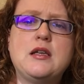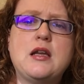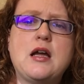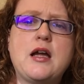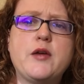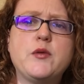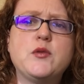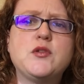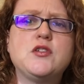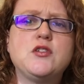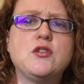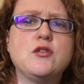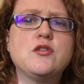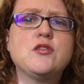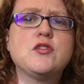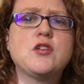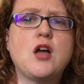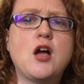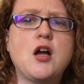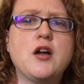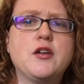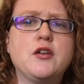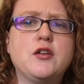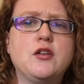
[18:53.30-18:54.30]
it was still
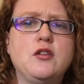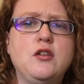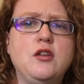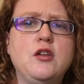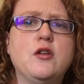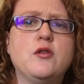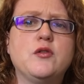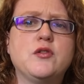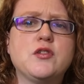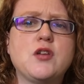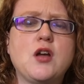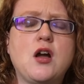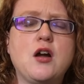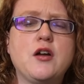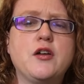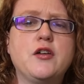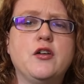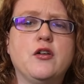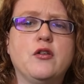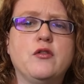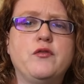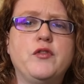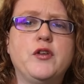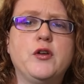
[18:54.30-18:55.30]
sock
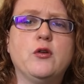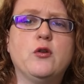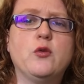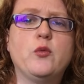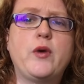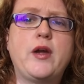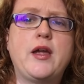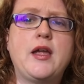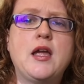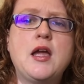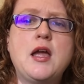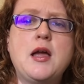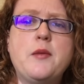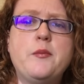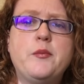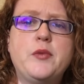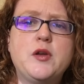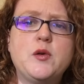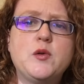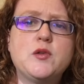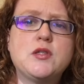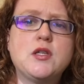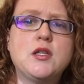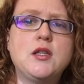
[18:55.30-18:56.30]
yarn, finger weight, but
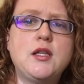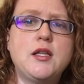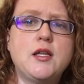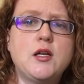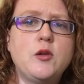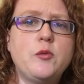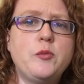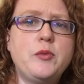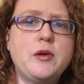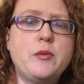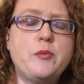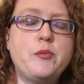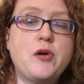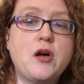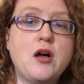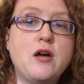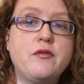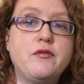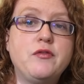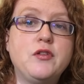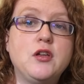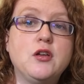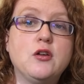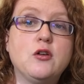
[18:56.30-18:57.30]
it was a little bit
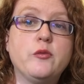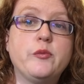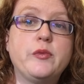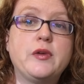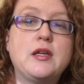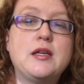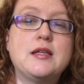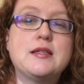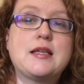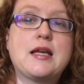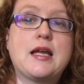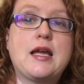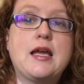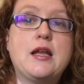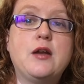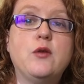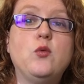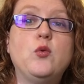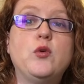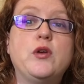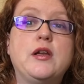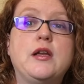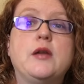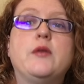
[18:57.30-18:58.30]
puffier because I kind of
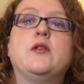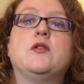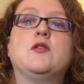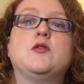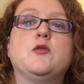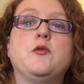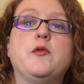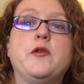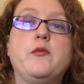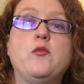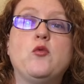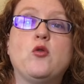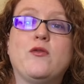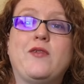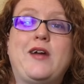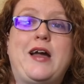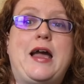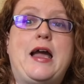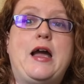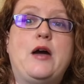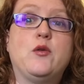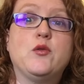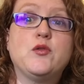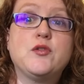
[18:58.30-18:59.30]
wanted it to be more of a
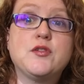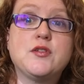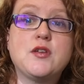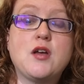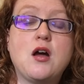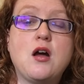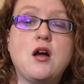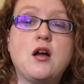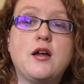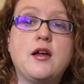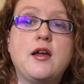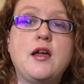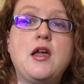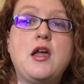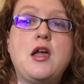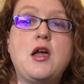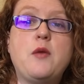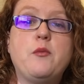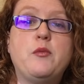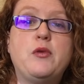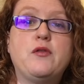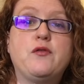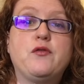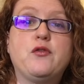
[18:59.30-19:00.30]
house sock.
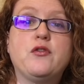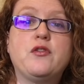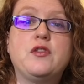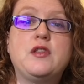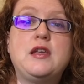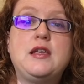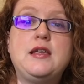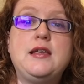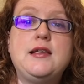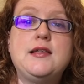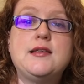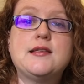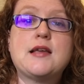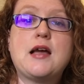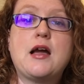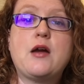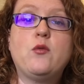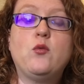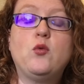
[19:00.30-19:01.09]
But for these, I